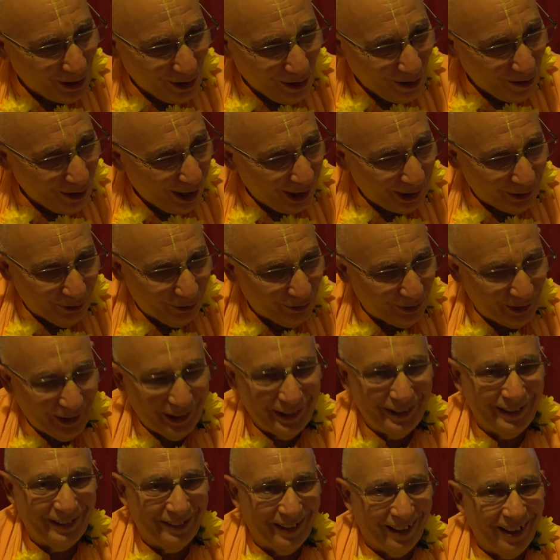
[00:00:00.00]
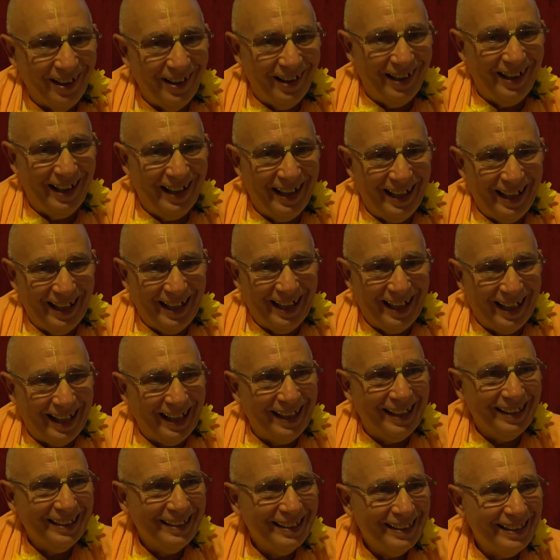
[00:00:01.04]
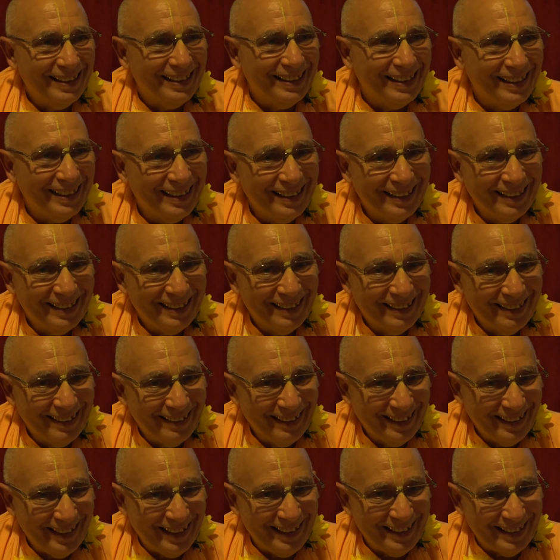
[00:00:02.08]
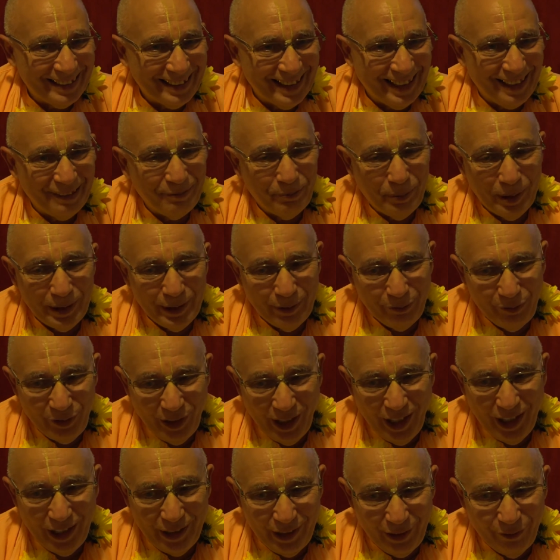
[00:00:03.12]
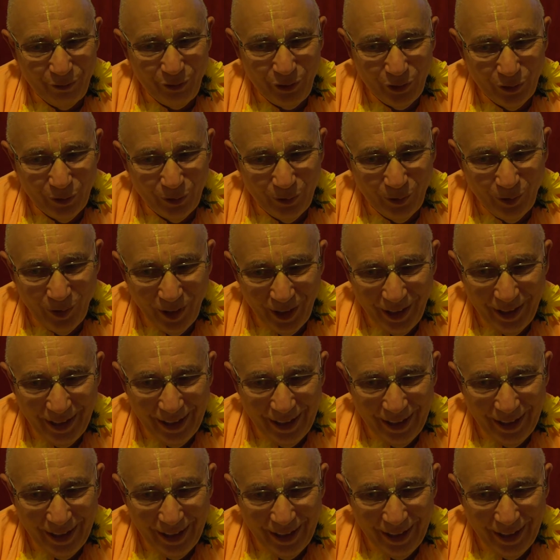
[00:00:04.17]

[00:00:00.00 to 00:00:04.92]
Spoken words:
no, I don't think so. And he said, if you